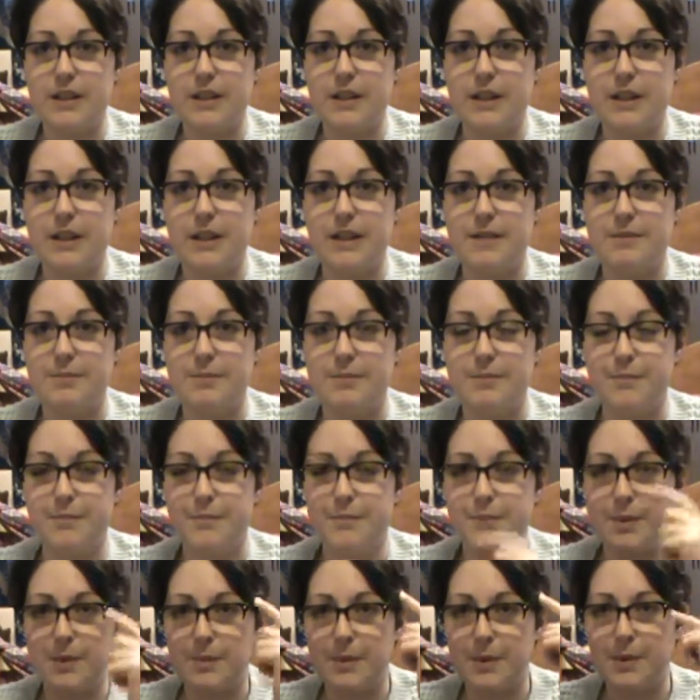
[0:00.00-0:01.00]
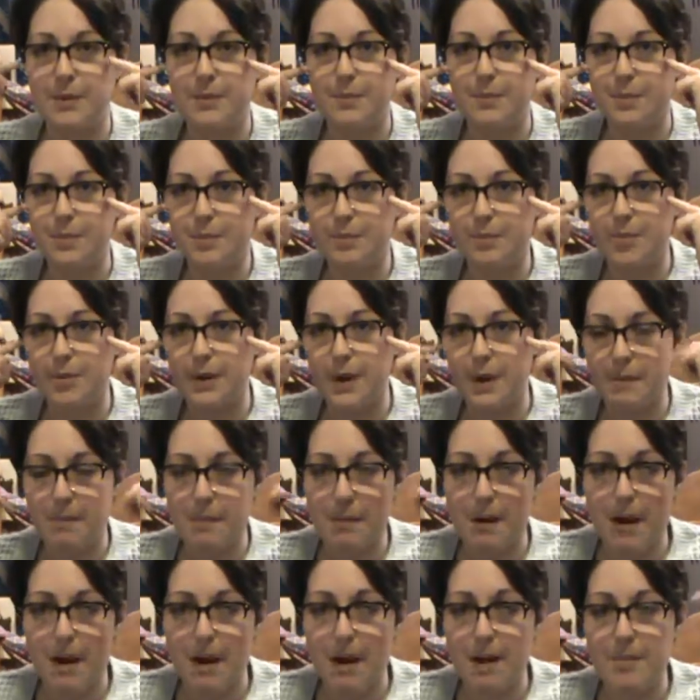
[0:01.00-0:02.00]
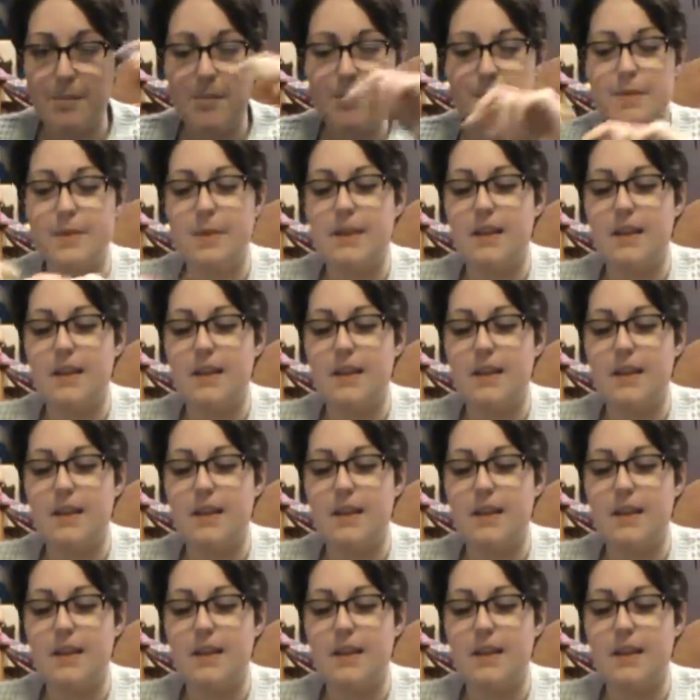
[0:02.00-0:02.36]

from the brim up,